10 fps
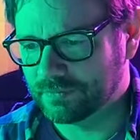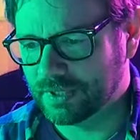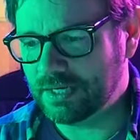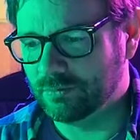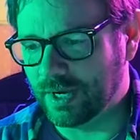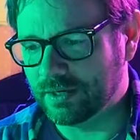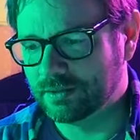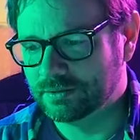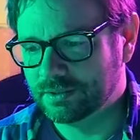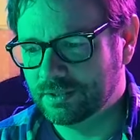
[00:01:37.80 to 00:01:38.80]
Anyway,
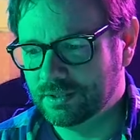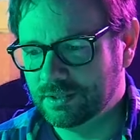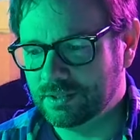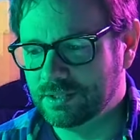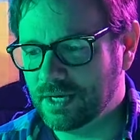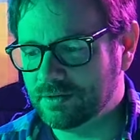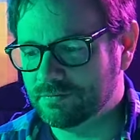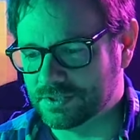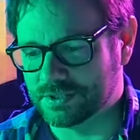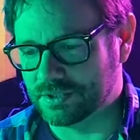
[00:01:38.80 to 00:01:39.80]
none of
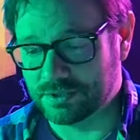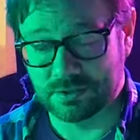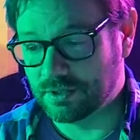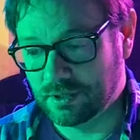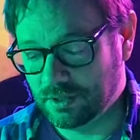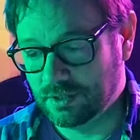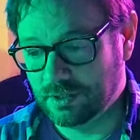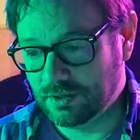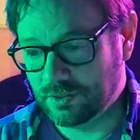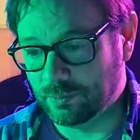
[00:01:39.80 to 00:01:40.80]
this is
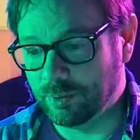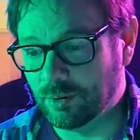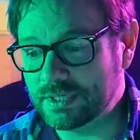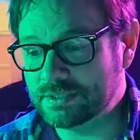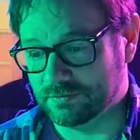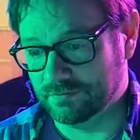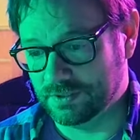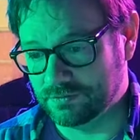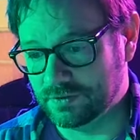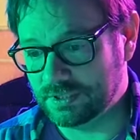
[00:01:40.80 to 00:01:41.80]
the point of
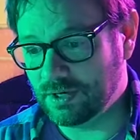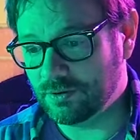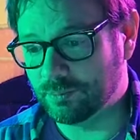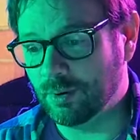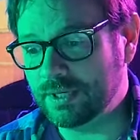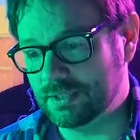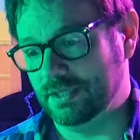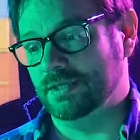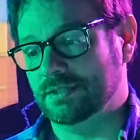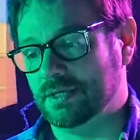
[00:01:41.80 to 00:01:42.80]
this video. The point
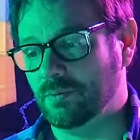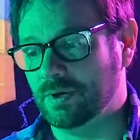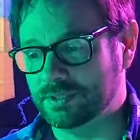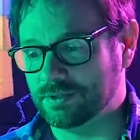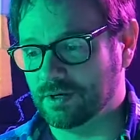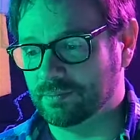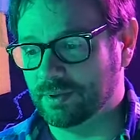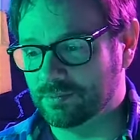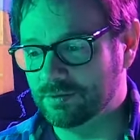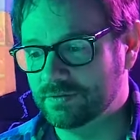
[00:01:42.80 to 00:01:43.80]
is I want to talk
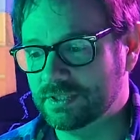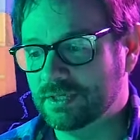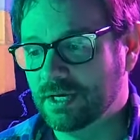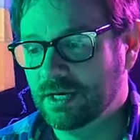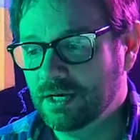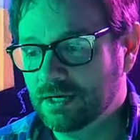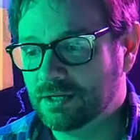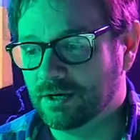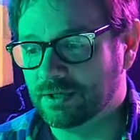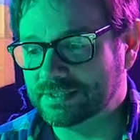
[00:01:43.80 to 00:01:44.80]
about a movie
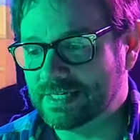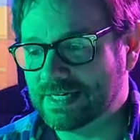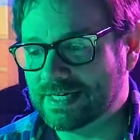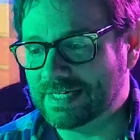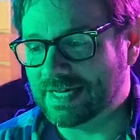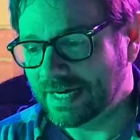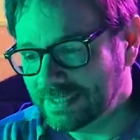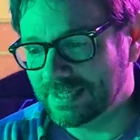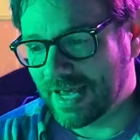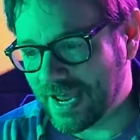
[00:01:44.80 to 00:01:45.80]
called
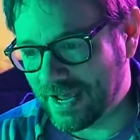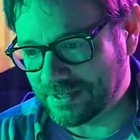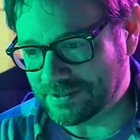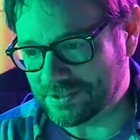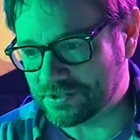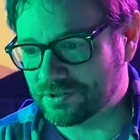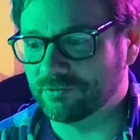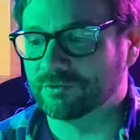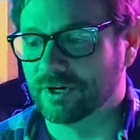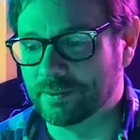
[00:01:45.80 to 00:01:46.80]
Idle Hands
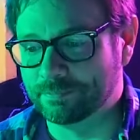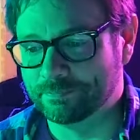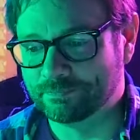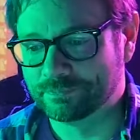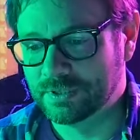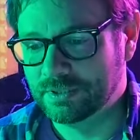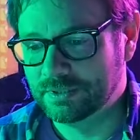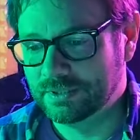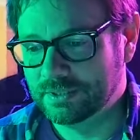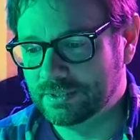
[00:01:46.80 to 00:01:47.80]
from
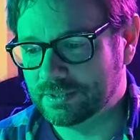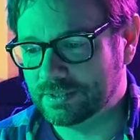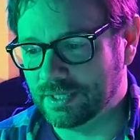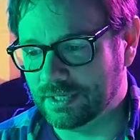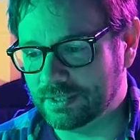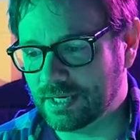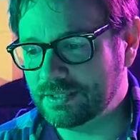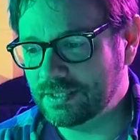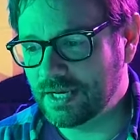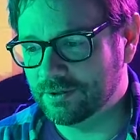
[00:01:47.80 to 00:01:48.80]

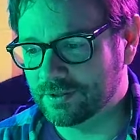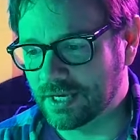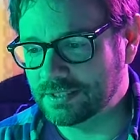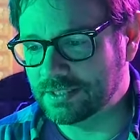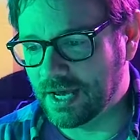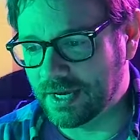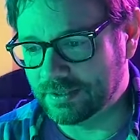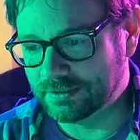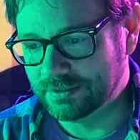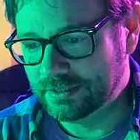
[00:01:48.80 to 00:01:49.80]
98 or
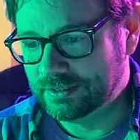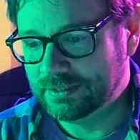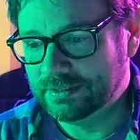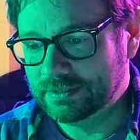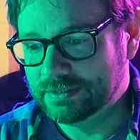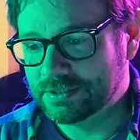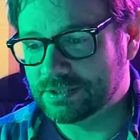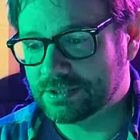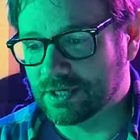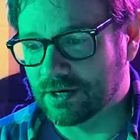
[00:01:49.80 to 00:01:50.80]
99,
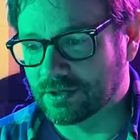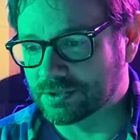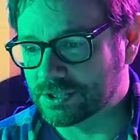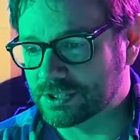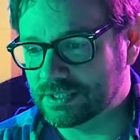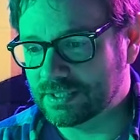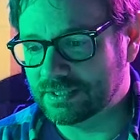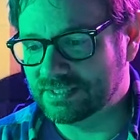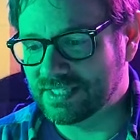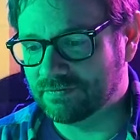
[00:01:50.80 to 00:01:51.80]
stars
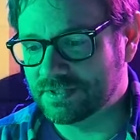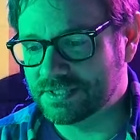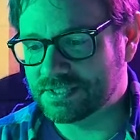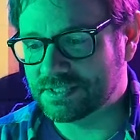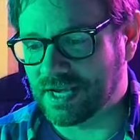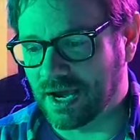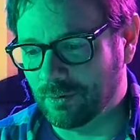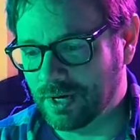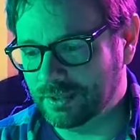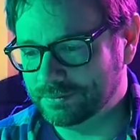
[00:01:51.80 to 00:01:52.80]
Devon
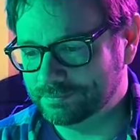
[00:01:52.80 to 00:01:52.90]
Sawa,